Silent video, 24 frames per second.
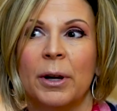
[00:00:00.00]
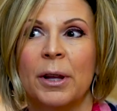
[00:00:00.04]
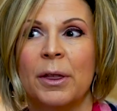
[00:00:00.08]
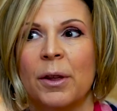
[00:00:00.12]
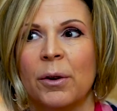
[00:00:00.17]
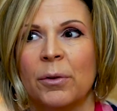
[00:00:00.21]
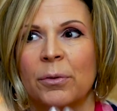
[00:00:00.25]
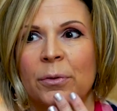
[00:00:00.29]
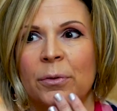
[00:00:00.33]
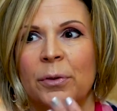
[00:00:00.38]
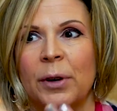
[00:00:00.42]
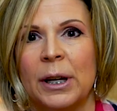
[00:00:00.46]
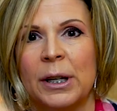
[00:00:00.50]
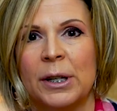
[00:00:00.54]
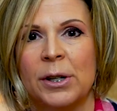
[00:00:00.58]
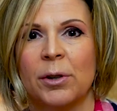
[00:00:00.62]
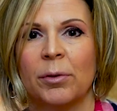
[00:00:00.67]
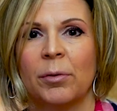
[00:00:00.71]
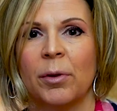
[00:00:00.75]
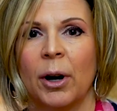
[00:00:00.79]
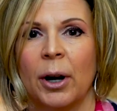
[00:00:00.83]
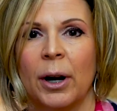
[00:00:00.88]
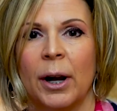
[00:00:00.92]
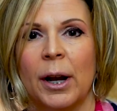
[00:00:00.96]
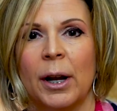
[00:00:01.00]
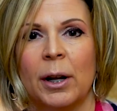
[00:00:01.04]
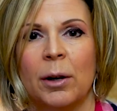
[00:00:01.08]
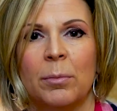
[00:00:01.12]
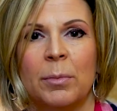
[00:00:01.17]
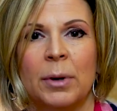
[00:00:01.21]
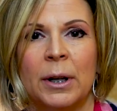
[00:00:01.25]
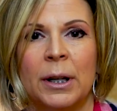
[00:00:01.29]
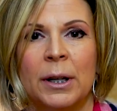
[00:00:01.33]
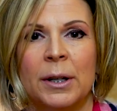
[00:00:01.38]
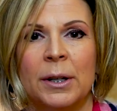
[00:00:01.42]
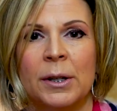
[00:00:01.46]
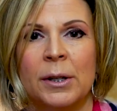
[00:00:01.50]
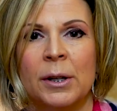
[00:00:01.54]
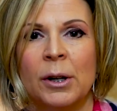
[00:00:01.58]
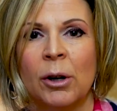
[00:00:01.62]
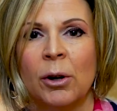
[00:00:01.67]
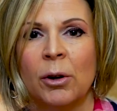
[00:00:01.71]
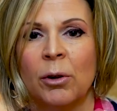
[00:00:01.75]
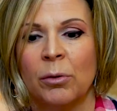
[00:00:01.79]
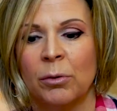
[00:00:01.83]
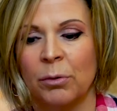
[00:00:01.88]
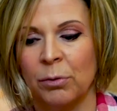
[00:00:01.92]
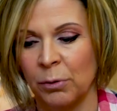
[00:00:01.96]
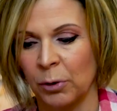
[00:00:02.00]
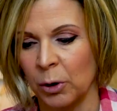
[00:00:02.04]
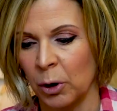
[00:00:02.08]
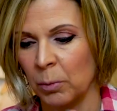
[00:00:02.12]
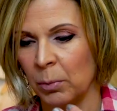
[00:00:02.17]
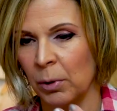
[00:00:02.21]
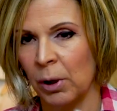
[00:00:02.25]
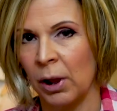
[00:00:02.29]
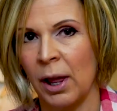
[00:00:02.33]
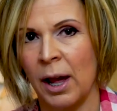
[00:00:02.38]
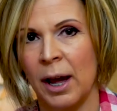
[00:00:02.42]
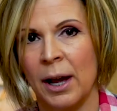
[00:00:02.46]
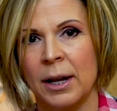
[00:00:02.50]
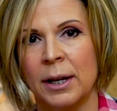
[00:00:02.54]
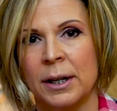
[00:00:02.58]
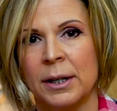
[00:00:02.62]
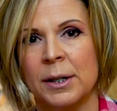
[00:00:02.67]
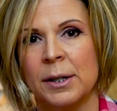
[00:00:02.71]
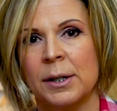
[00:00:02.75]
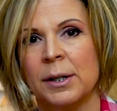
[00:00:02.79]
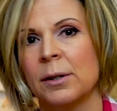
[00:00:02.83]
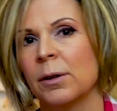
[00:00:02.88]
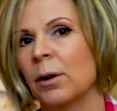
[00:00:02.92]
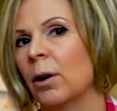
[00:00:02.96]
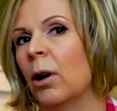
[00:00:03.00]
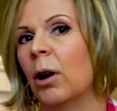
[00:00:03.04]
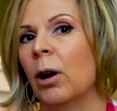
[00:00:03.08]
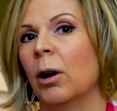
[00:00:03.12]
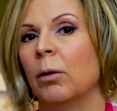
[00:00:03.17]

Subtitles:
in the face of our enemies, verbalize